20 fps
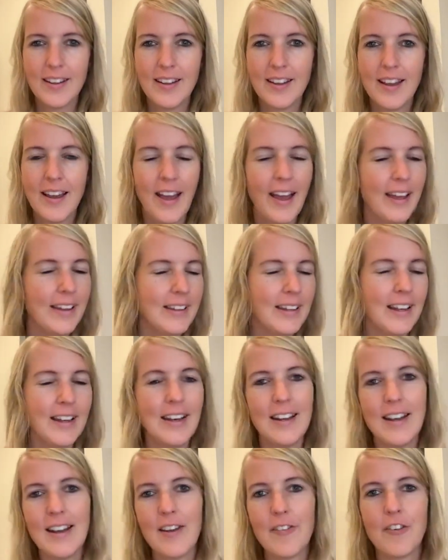and then they
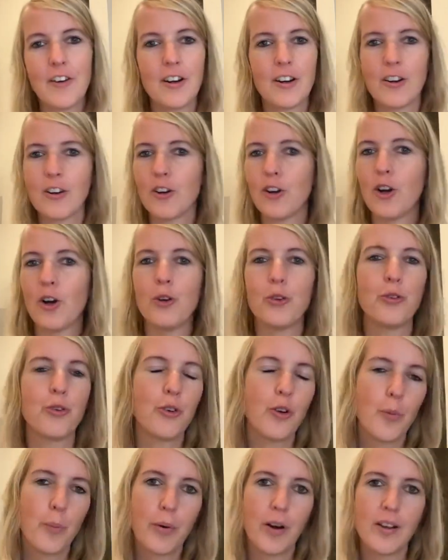never go through
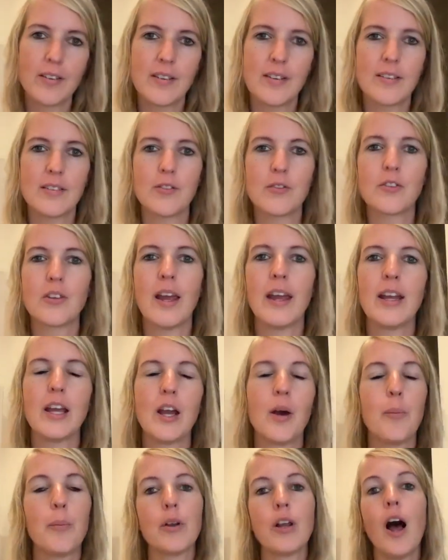the process of signing
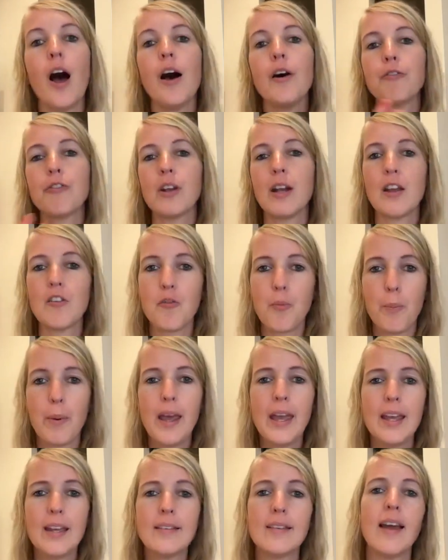up. But after they've
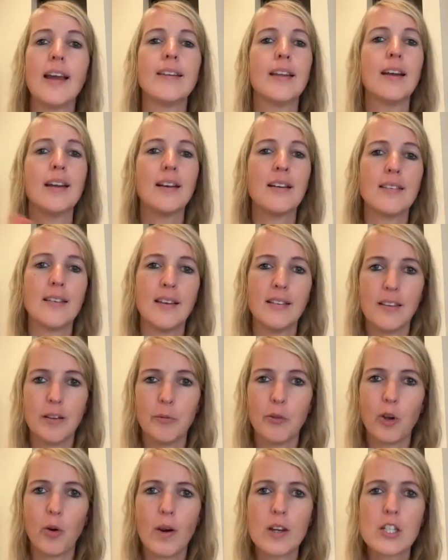paid and then I send them the
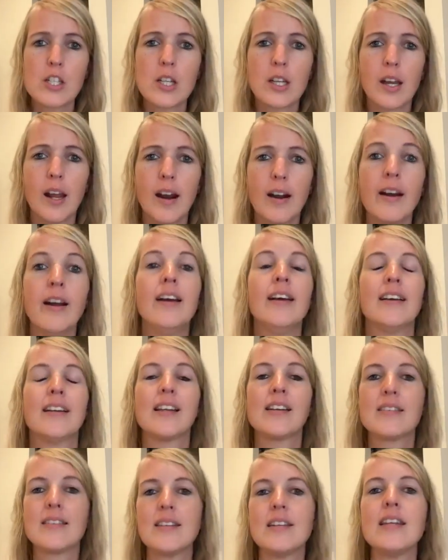questionnaire, they
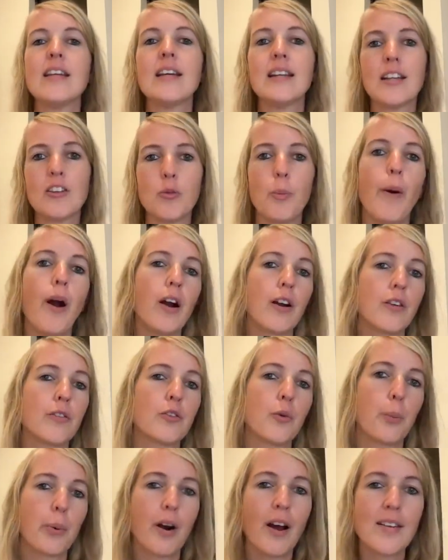see it as part of the
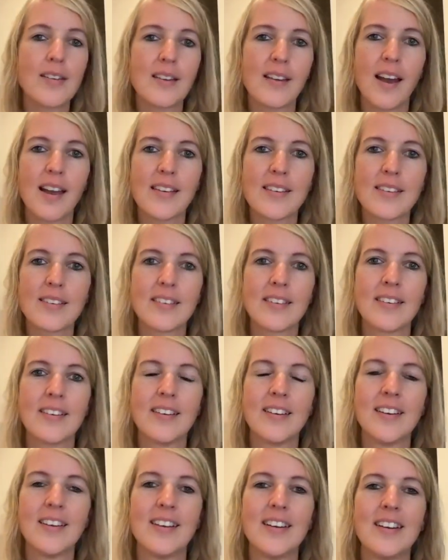process.
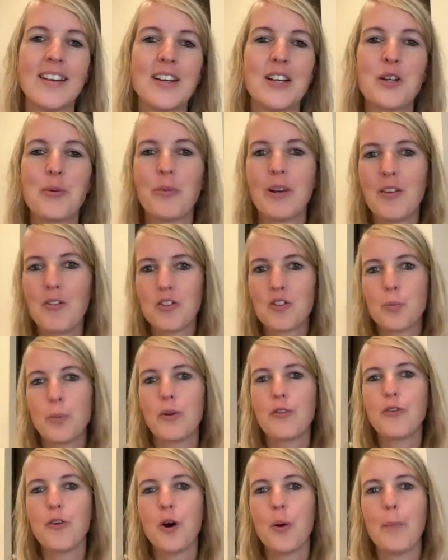But if it's
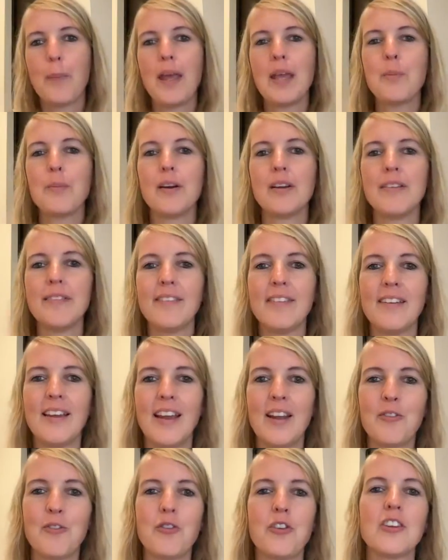before payment,
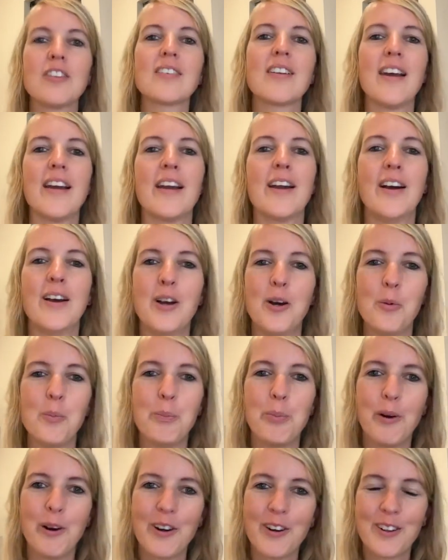it feels like a
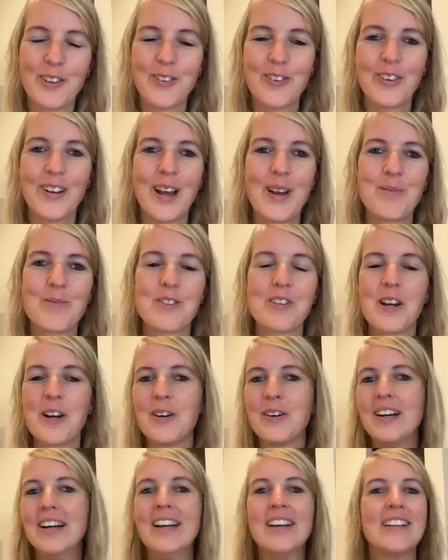burden to them.
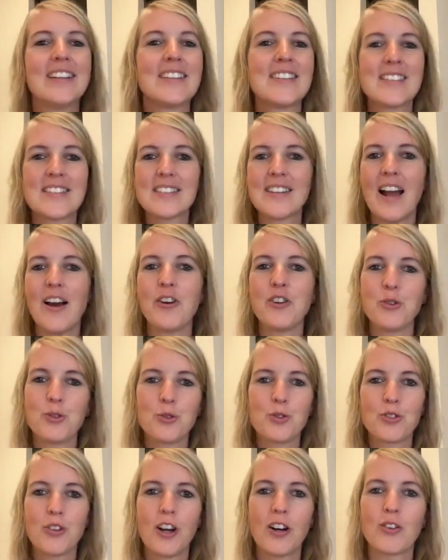So this is how you
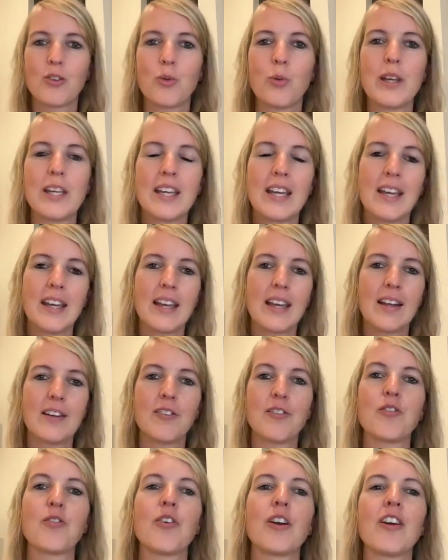start tweaking
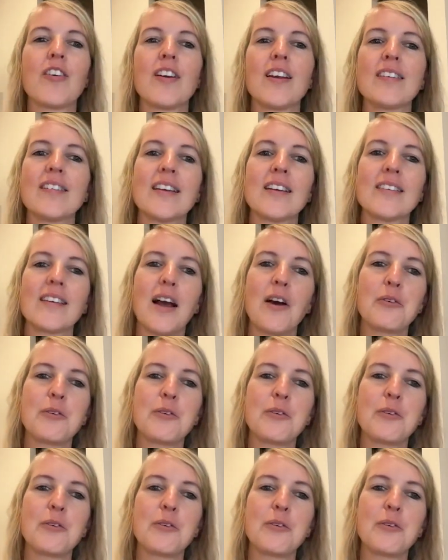and figuring things out.